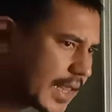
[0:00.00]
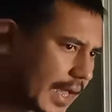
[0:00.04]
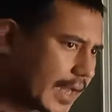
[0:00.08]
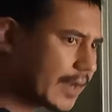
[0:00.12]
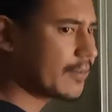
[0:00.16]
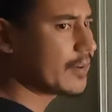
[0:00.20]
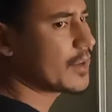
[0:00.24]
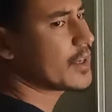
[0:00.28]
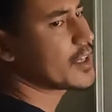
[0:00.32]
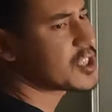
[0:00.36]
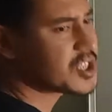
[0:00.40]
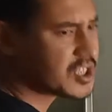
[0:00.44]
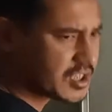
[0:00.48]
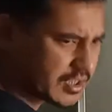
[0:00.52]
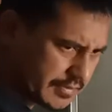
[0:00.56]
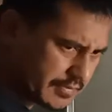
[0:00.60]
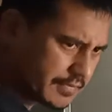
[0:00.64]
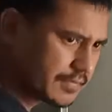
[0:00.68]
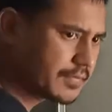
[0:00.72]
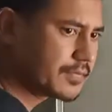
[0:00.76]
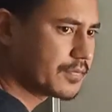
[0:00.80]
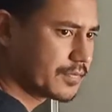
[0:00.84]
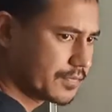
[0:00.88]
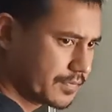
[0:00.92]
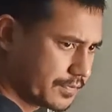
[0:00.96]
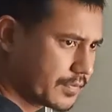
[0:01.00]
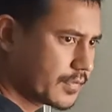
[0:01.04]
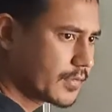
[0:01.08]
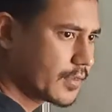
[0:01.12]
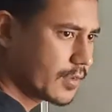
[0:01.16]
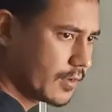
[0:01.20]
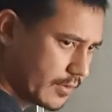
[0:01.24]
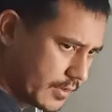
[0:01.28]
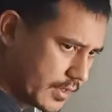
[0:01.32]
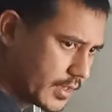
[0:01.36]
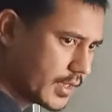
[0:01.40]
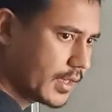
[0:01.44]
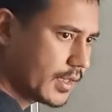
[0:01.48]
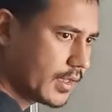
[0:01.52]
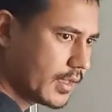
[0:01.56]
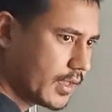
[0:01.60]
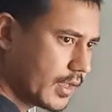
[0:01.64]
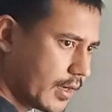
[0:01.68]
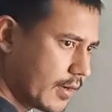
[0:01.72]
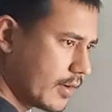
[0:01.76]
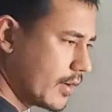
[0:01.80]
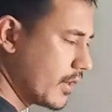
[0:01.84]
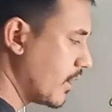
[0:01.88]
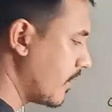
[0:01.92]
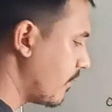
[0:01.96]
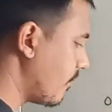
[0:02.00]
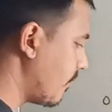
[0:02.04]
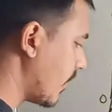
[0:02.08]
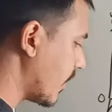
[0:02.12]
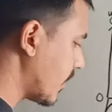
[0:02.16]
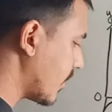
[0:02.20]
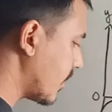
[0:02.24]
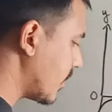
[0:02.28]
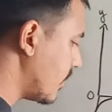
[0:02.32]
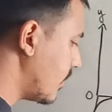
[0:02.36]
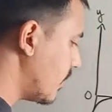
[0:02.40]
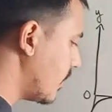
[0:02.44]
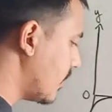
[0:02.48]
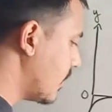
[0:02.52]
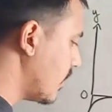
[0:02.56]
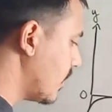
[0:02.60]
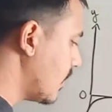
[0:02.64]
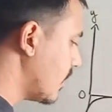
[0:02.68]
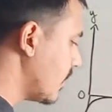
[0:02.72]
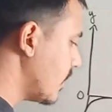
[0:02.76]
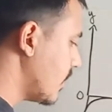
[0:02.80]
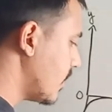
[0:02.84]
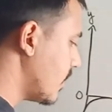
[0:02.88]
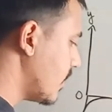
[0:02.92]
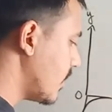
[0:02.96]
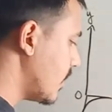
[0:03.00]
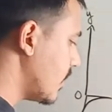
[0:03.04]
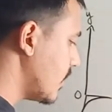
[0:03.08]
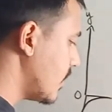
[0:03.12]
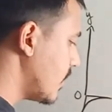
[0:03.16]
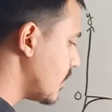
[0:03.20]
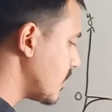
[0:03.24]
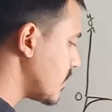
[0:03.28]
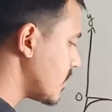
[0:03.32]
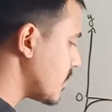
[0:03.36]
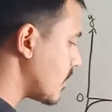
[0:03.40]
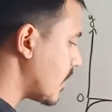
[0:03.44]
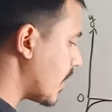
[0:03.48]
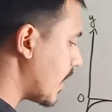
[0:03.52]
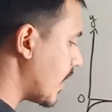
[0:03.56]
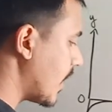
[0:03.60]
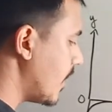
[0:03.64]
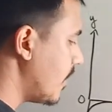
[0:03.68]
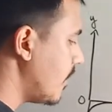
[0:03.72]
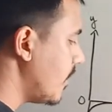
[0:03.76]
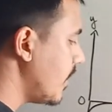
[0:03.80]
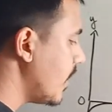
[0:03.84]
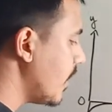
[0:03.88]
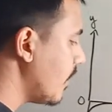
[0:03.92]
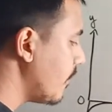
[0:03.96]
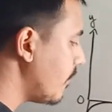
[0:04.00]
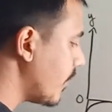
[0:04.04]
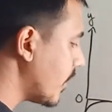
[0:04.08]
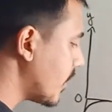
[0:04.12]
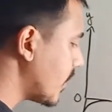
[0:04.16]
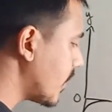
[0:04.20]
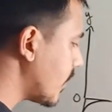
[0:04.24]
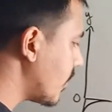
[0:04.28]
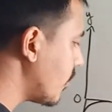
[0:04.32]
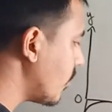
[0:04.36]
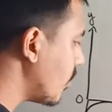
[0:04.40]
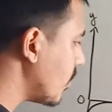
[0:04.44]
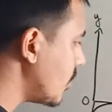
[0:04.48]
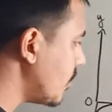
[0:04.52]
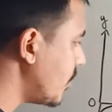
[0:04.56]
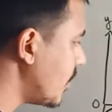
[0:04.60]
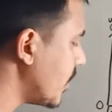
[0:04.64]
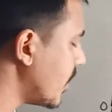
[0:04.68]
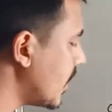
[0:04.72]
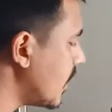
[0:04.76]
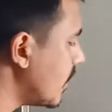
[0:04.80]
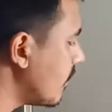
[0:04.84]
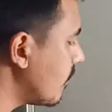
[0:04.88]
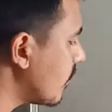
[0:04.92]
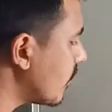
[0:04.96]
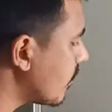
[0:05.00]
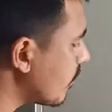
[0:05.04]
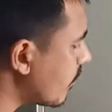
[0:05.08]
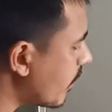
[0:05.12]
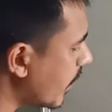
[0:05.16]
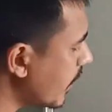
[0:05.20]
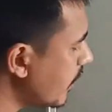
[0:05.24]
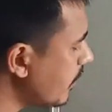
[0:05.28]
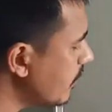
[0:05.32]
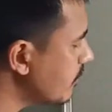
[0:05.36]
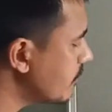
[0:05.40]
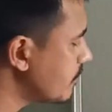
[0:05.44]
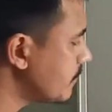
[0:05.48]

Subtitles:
direction. Okay, area vector. So the area vector will be given by